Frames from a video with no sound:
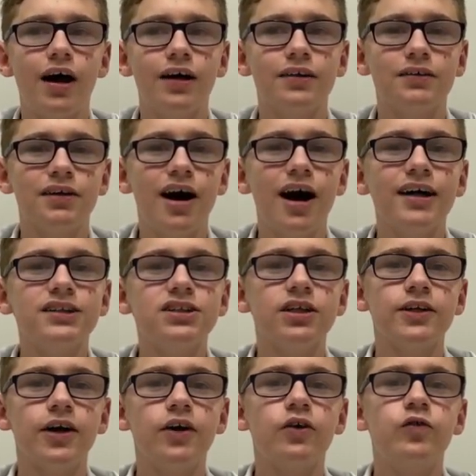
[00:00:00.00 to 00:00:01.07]
a lot to
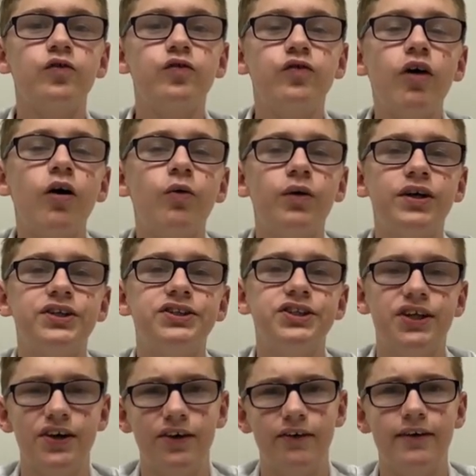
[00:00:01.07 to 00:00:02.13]
look forward
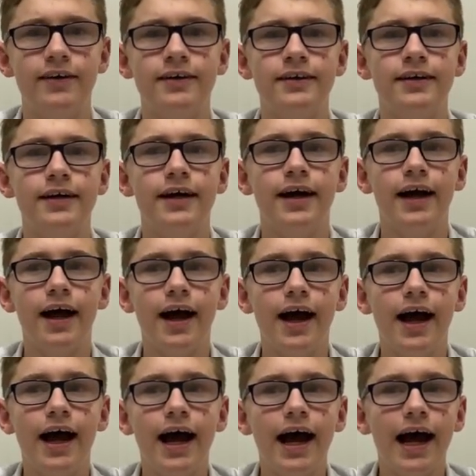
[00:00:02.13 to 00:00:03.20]
to.
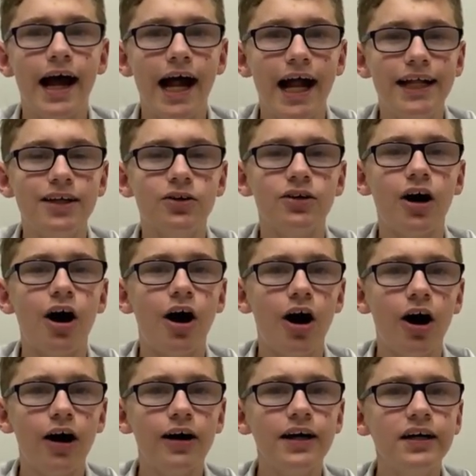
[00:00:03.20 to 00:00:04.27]
And on
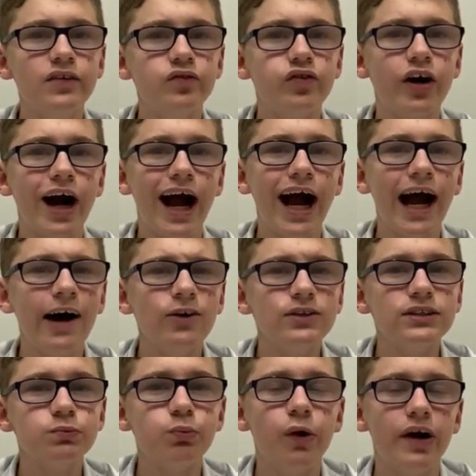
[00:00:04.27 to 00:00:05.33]
Aaron for a
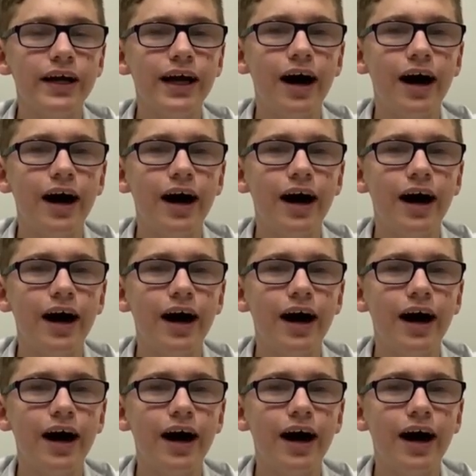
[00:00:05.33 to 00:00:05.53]
House Point